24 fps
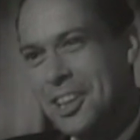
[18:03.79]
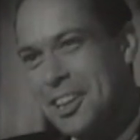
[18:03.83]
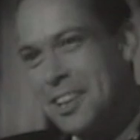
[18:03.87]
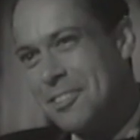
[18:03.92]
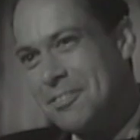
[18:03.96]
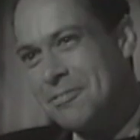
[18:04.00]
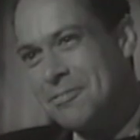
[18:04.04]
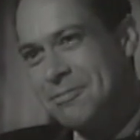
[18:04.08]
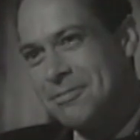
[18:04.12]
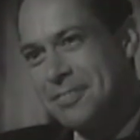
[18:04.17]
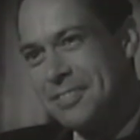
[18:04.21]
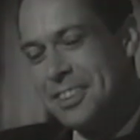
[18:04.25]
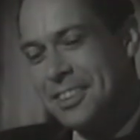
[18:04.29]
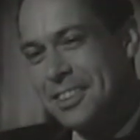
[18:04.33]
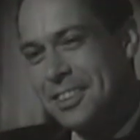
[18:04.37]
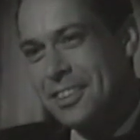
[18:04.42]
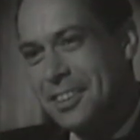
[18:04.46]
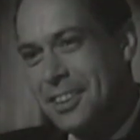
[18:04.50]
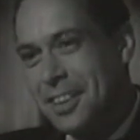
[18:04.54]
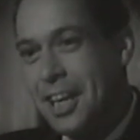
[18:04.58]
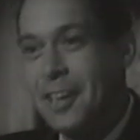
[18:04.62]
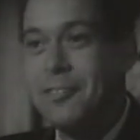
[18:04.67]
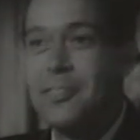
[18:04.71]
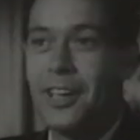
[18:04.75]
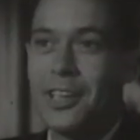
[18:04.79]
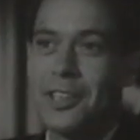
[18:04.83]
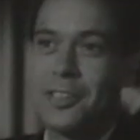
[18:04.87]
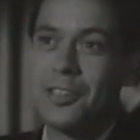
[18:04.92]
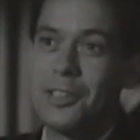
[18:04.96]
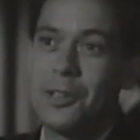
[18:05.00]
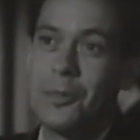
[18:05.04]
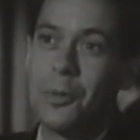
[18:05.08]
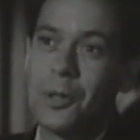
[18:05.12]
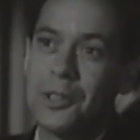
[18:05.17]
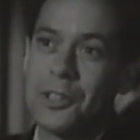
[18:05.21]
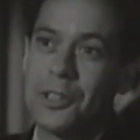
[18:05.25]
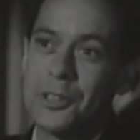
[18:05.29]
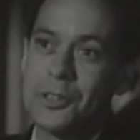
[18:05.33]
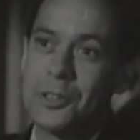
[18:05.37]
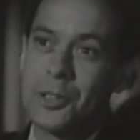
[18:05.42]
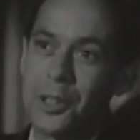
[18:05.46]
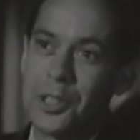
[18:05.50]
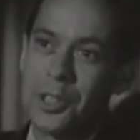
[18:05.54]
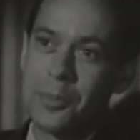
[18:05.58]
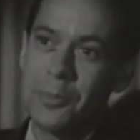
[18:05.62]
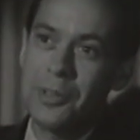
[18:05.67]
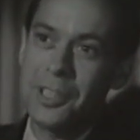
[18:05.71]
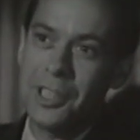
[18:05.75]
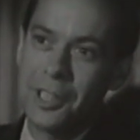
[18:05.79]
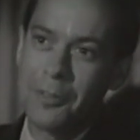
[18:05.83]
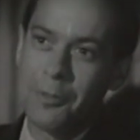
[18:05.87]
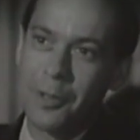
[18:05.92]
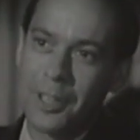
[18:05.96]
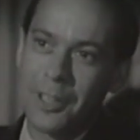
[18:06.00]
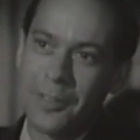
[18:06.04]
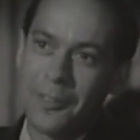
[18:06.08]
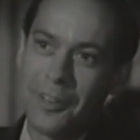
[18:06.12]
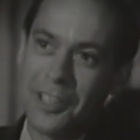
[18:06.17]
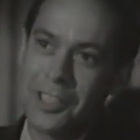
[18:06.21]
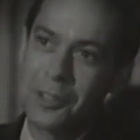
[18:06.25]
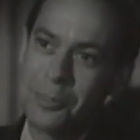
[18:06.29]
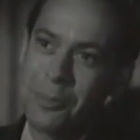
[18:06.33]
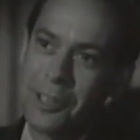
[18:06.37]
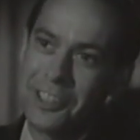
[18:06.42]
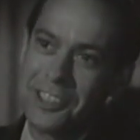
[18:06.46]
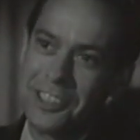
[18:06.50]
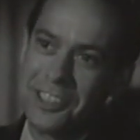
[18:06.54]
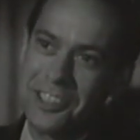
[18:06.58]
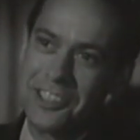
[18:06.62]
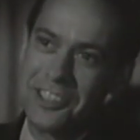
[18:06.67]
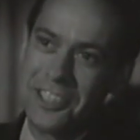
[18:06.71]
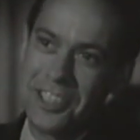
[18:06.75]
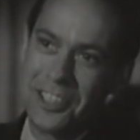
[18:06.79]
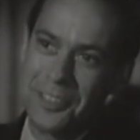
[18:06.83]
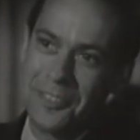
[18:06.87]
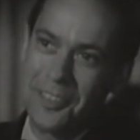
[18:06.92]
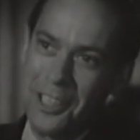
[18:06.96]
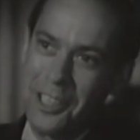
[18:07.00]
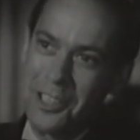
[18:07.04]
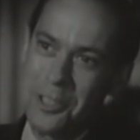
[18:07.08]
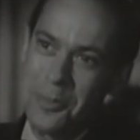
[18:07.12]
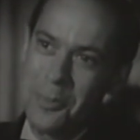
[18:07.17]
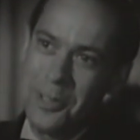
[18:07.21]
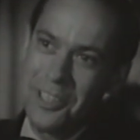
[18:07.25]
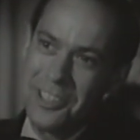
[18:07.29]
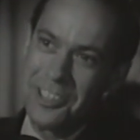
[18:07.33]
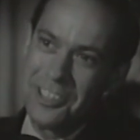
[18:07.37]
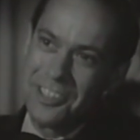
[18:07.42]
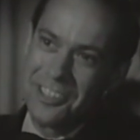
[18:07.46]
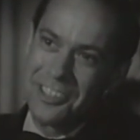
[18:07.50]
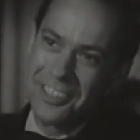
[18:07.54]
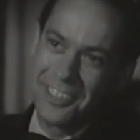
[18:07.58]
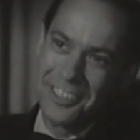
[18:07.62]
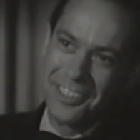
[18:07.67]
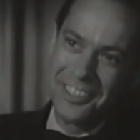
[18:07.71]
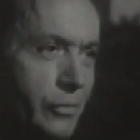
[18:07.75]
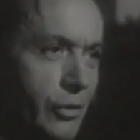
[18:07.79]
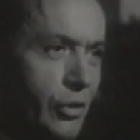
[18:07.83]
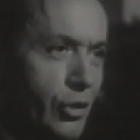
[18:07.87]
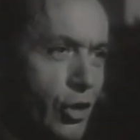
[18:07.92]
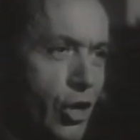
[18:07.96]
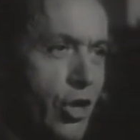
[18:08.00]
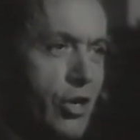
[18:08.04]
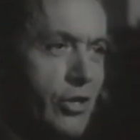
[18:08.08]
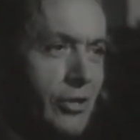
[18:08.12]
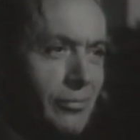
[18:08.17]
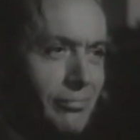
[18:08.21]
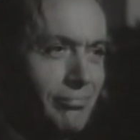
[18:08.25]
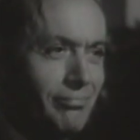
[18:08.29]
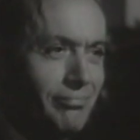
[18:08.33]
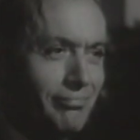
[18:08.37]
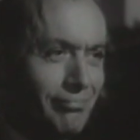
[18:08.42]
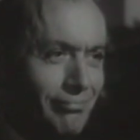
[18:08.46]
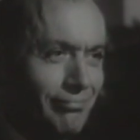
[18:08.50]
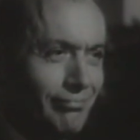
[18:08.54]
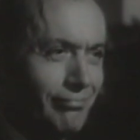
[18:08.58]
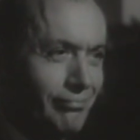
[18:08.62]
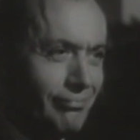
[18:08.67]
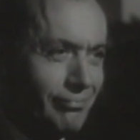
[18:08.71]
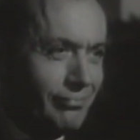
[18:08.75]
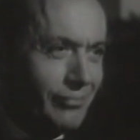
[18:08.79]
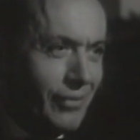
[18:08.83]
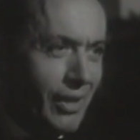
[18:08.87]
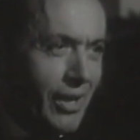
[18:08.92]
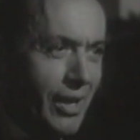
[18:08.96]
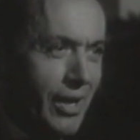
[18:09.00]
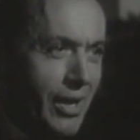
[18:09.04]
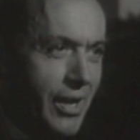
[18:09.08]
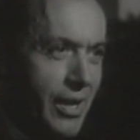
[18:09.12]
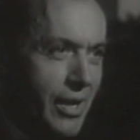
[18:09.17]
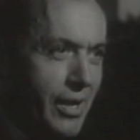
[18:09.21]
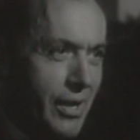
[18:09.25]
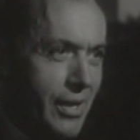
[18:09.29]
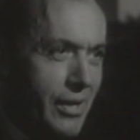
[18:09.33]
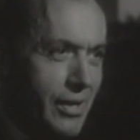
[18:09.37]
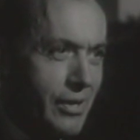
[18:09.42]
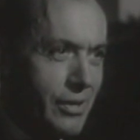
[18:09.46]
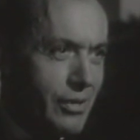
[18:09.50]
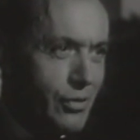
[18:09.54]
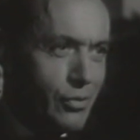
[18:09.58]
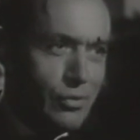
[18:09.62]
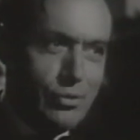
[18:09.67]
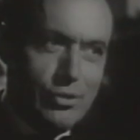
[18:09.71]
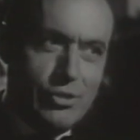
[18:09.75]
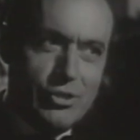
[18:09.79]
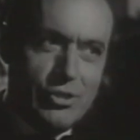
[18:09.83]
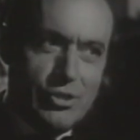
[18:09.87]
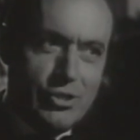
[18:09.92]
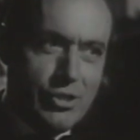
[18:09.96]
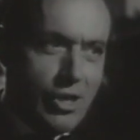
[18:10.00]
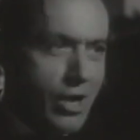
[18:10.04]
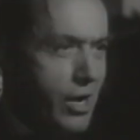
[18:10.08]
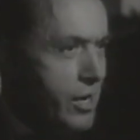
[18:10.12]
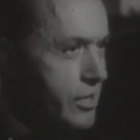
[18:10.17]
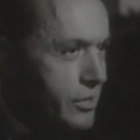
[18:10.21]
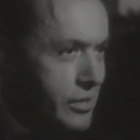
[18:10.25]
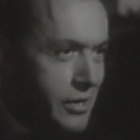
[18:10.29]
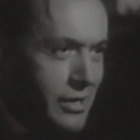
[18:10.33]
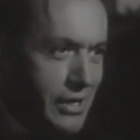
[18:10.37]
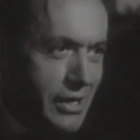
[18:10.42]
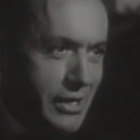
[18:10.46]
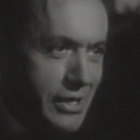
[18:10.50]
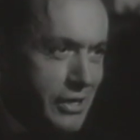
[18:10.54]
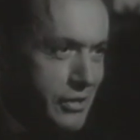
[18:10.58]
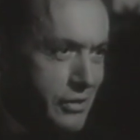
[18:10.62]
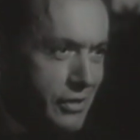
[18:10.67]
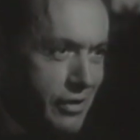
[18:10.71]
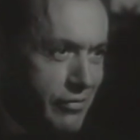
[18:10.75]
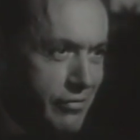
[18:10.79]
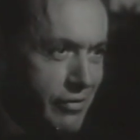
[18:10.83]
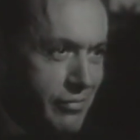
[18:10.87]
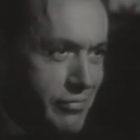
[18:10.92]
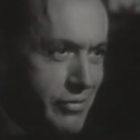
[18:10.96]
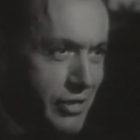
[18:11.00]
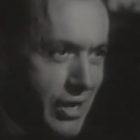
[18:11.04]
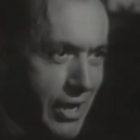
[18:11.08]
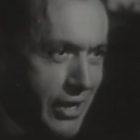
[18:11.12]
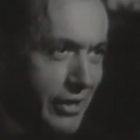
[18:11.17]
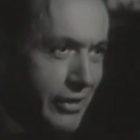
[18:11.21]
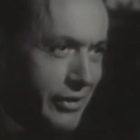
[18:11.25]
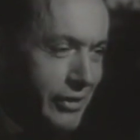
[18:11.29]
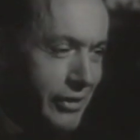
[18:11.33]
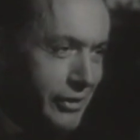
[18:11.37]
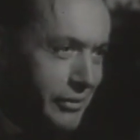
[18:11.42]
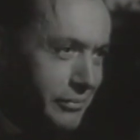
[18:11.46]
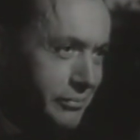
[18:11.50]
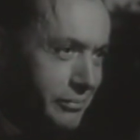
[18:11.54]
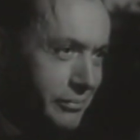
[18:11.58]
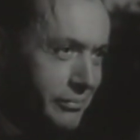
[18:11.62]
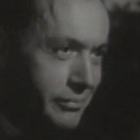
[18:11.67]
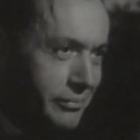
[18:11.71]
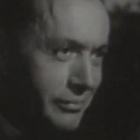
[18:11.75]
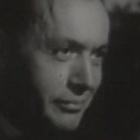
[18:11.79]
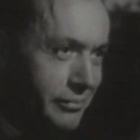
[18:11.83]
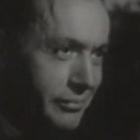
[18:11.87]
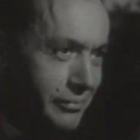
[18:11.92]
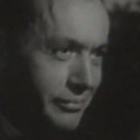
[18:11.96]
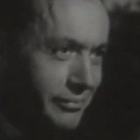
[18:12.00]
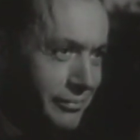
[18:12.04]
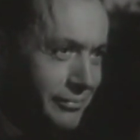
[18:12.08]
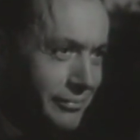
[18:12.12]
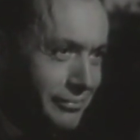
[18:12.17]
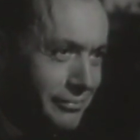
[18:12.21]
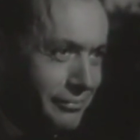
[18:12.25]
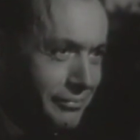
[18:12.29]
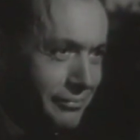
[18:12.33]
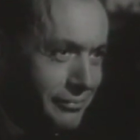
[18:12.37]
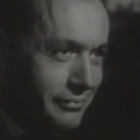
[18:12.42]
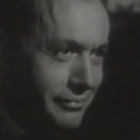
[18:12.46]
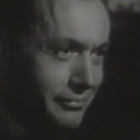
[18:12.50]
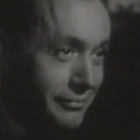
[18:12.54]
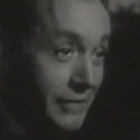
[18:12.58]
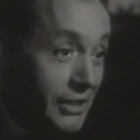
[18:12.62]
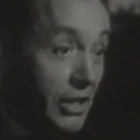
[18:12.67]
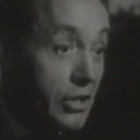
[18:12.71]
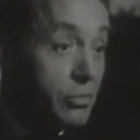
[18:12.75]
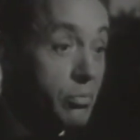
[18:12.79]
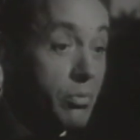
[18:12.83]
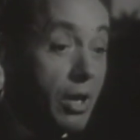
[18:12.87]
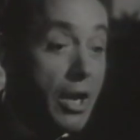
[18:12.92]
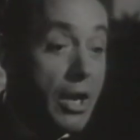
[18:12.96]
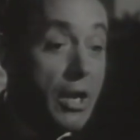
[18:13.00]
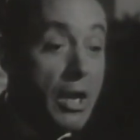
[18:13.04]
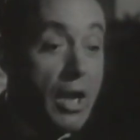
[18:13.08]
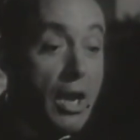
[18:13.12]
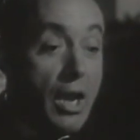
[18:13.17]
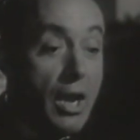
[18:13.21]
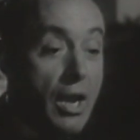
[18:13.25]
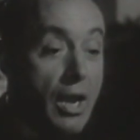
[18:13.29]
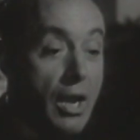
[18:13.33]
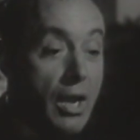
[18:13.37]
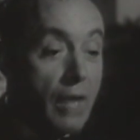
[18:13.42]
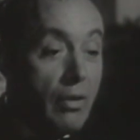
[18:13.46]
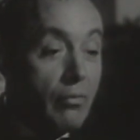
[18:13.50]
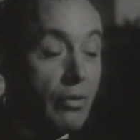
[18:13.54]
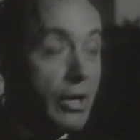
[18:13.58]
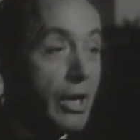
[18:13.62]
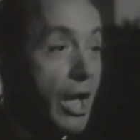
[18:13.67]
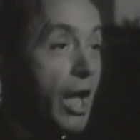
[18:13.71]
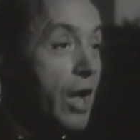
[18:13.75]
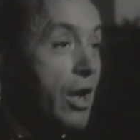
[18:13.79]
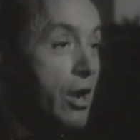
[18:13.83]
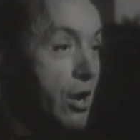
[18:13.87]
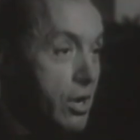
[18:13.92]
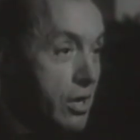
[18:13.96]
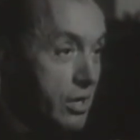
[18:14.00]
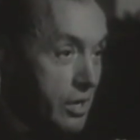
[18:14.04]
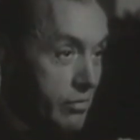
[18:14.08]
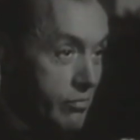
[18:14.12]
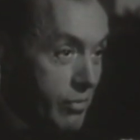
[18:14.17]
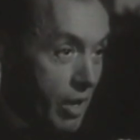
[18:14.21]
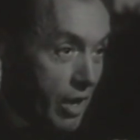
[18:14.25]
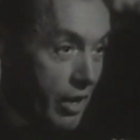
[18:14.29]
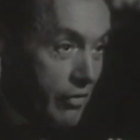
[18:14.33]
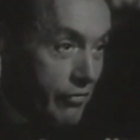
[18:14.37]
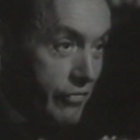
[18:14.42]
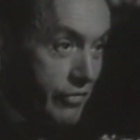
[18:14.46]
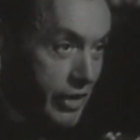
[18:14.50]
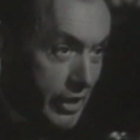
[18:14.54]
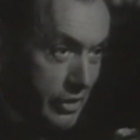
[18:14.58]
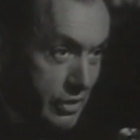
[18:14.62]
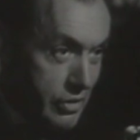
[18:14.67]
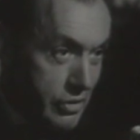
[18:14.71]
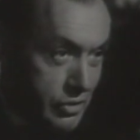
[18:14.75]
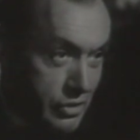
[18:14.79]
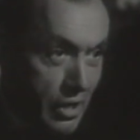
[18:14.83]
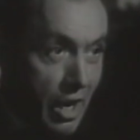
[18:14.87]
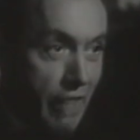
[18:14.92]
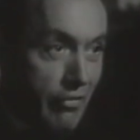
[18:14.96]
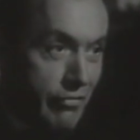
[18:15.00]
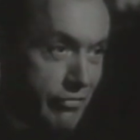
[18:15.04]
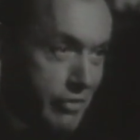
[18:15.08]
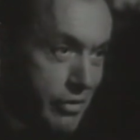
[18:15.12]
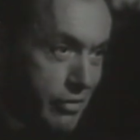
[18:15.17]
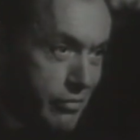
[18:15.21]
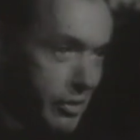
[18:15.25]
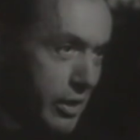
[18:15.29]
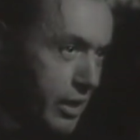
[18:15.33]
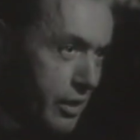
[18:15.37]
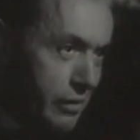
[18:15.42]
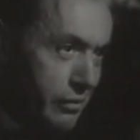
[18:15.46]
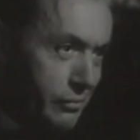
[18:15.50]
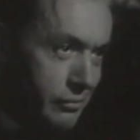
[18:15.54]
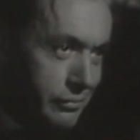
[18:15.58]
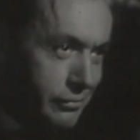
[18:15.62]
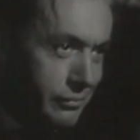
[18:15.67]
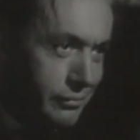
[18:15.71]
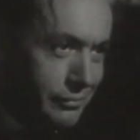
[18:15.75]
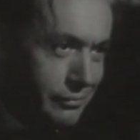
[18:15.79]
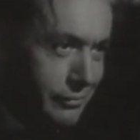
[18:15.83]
again. I've not only won the tournament, I've won a vice presidency in Vickers business. Good. You certainly deserve a break. That's why when I heard about Vickers' offer, well,